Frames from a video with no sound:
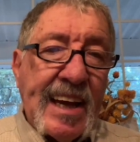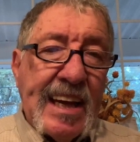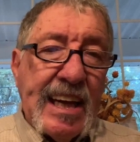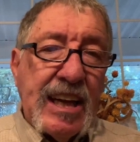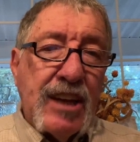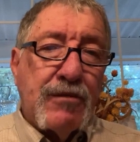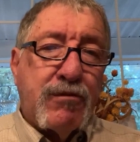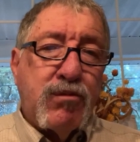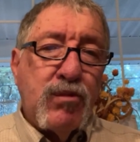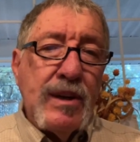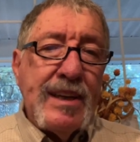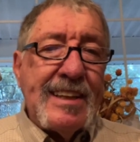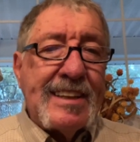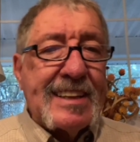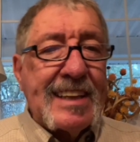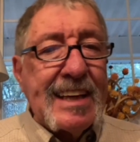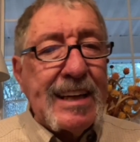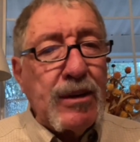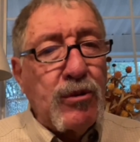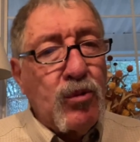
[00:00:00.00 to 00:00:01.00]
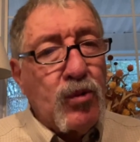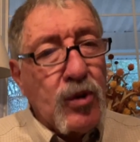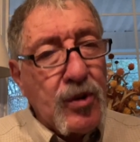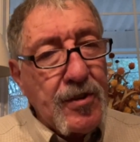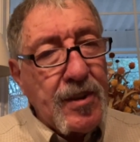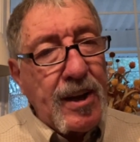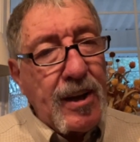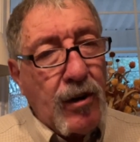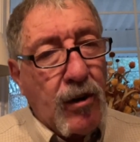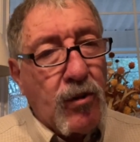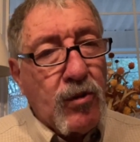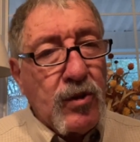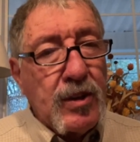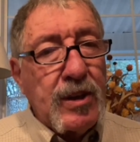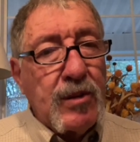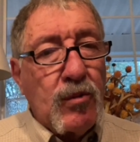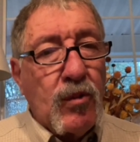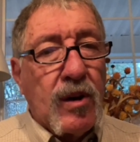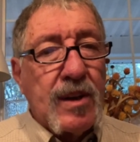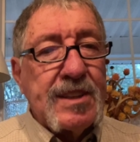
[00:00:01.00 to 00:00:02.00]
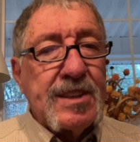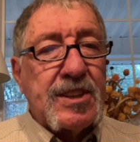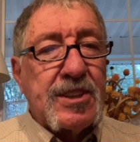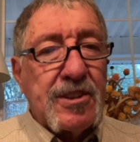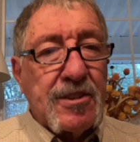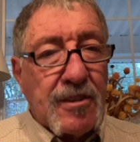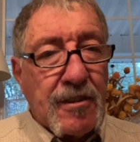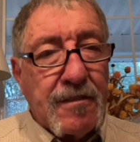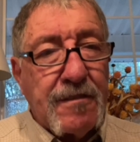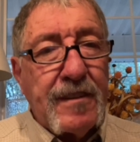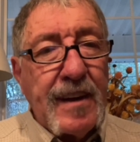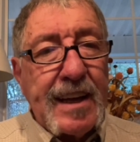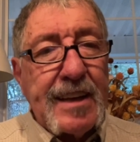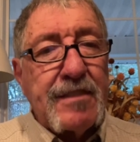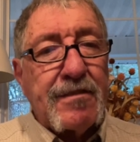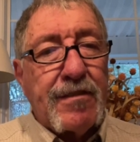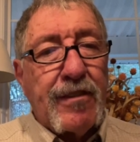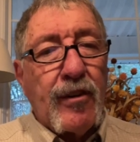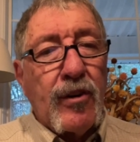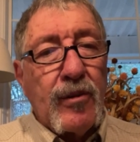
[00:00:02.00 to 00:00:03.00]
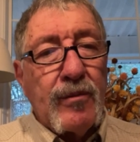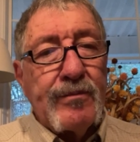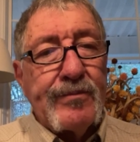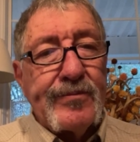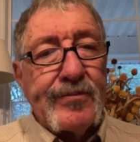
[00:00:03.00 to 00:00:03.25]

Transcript: If we think we're the only ones that are faithful,